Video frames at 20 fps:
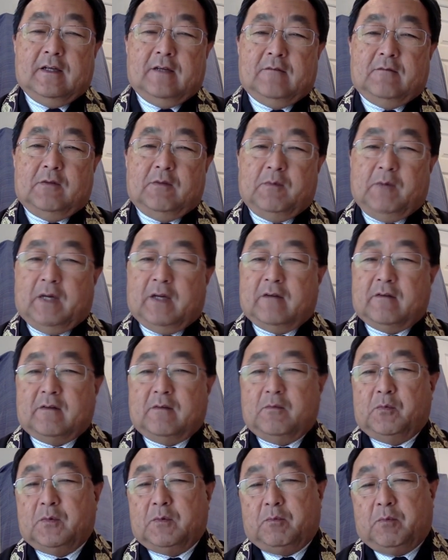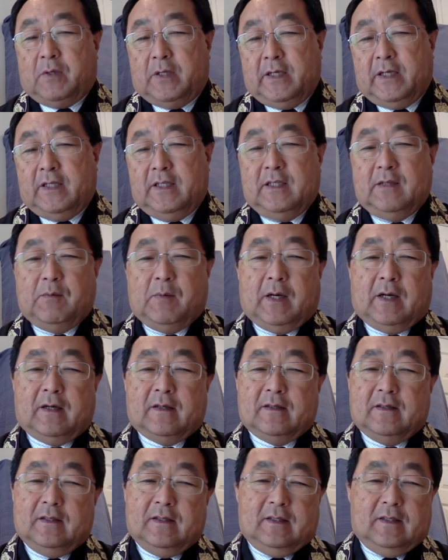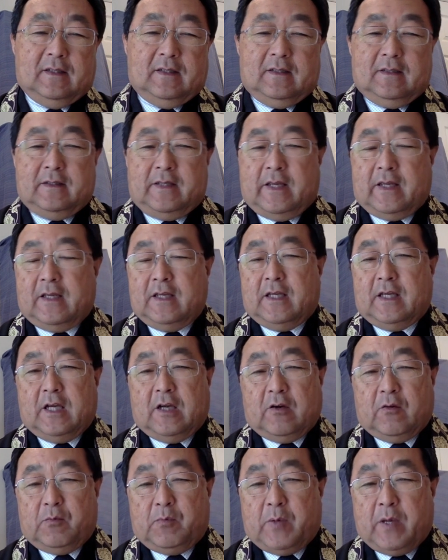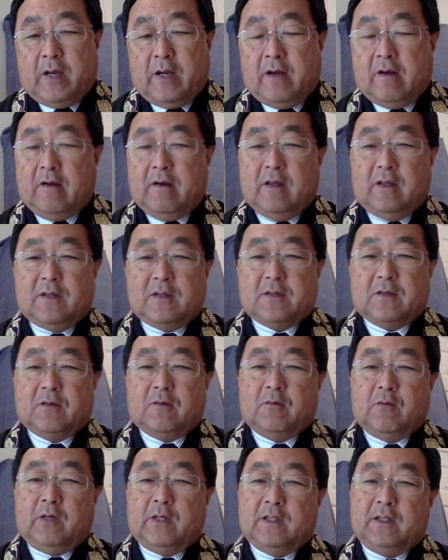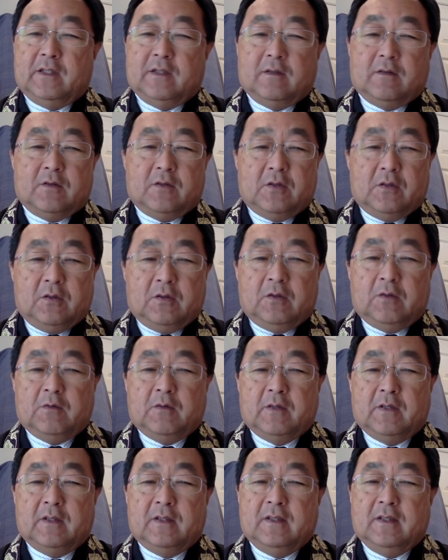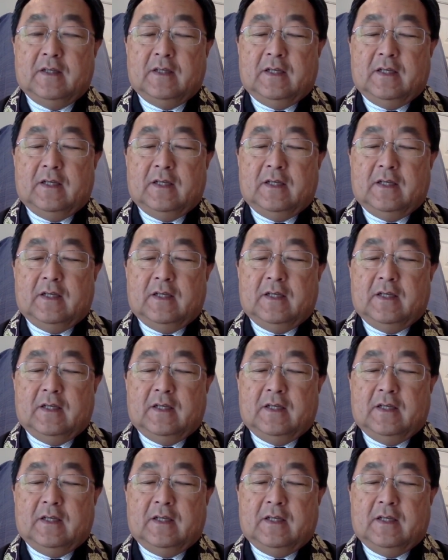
We might have complained about taking care of parents or raising our children.